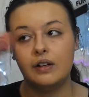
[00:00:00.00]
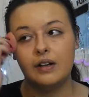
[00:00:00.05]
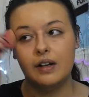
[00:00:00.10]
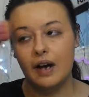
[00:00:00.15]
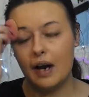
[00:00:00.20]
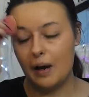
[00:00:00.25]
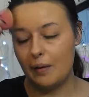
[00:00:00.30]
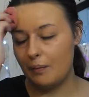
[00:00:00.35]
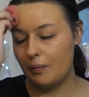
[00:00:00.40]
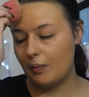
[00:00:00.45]

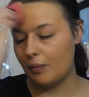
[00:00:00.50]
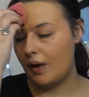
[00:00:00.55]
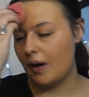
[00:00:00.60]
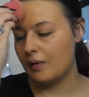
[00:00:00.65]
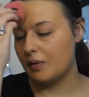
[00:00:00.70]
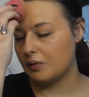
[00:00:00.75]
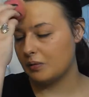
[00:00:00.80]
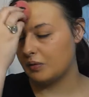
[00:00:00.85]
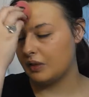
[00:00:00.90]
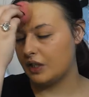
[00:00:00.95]
I'm
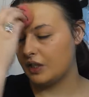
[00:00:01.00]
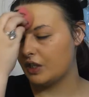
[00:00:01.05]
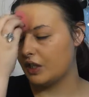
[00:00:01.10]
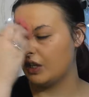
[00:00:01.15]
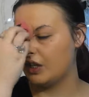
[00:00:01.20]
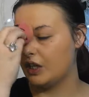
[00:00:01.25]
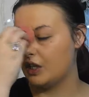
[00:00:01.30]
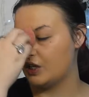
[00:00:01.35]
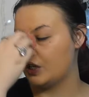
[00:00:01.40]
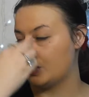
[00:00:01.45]
probably
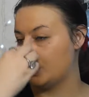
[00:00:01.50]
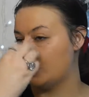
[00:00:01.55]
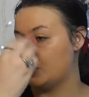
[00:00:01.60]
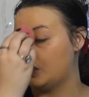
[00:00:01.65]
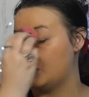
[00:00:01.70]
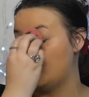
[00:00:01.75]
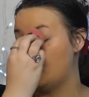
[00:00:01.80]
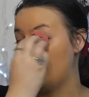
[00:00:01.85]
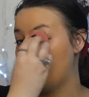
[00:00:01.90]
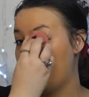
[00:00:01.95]
gonna just
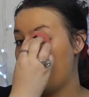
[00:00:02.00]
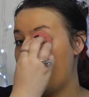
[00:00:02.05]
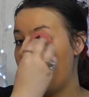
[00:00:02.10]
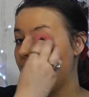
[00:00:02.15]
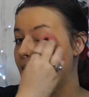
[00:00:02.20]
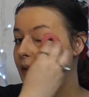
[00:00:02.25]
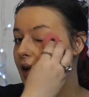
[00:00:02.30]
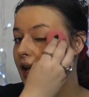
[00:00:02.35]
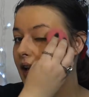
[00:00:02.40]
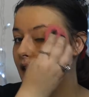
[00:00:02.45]
do my eye
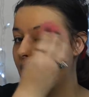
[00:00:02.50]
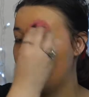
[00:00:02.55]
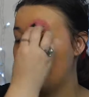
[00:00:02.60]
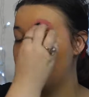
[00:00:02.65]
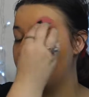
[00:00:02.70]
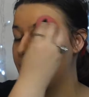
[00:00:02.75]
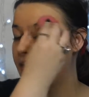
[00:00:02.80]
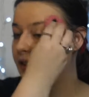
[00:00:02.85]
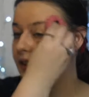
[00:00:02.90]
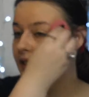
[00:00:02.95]
makeup
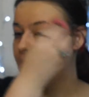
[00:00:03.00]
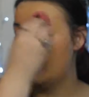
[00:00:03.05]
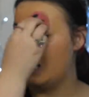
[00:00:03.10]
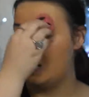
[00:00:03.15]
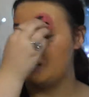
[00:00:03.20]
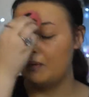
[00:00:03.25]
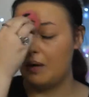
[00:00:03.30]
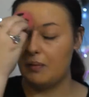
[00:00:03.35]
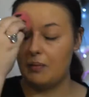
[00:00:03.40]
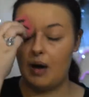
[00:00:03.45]
and
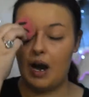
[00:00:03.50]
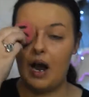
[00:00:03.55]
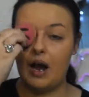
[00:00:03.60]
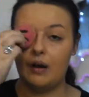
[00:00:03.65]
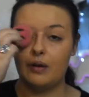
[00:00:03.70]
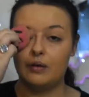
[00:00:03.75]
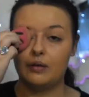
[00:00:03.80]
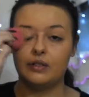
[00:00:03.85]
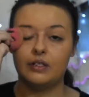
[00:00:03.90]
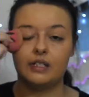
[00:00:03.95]
my
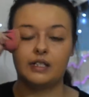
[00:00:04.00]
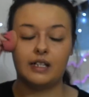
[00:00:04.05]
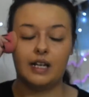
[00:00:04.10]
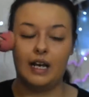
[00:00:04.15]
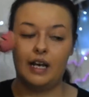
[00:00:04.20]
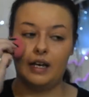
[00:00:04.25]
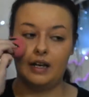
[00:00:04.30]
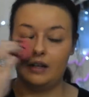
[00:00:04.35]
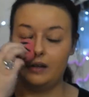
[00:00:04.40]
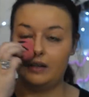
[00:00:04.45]
brows
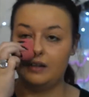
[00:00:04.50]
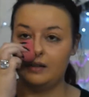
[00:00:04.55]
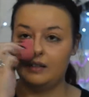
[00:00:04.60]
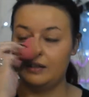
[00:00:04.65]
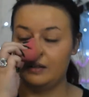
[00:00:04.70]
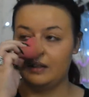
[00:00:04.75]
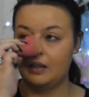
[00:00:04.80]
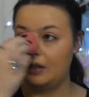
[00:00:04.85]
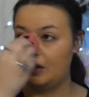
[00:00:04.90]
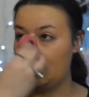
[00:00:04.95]
and
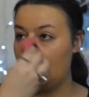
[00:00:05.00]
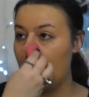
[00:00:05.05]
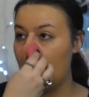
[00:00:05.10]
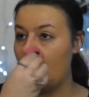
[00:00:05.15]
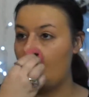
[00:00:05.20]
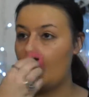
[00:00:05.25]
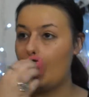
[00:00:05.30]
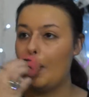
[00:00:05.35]
go.